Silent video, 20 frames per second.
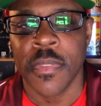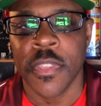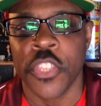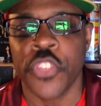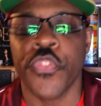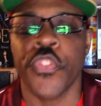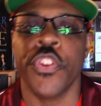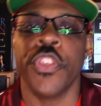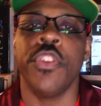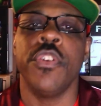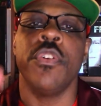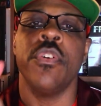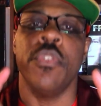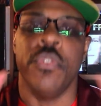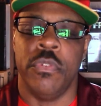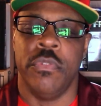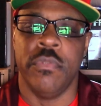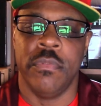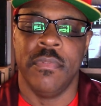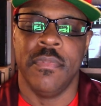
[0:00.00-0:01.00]
it's for
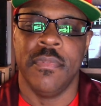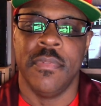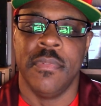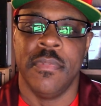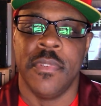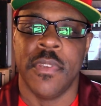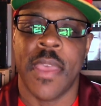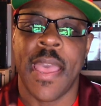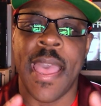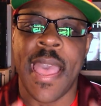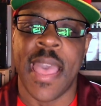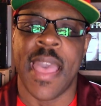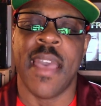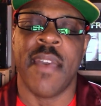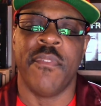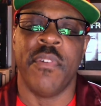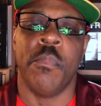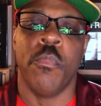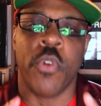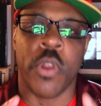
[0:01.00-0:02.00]
you to
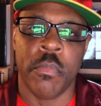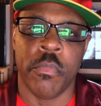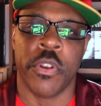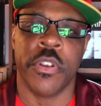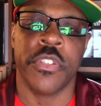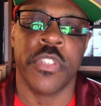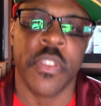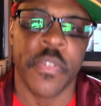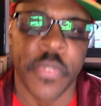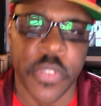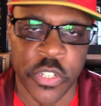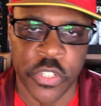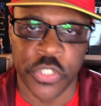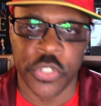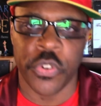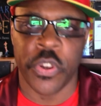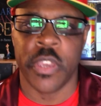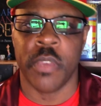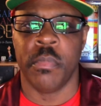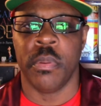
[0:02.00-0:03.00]
have a more immersive and
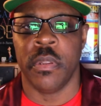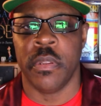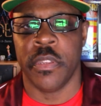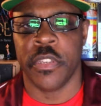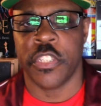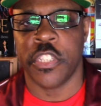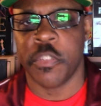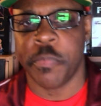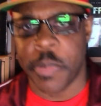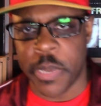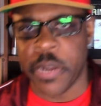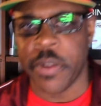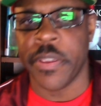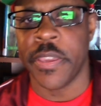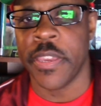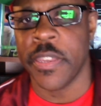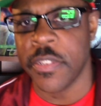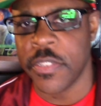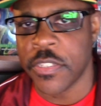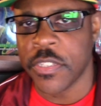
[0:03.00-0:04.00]
enjoyable
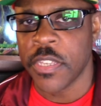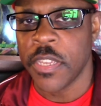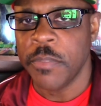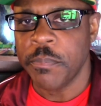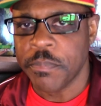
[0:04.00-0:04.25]
experience.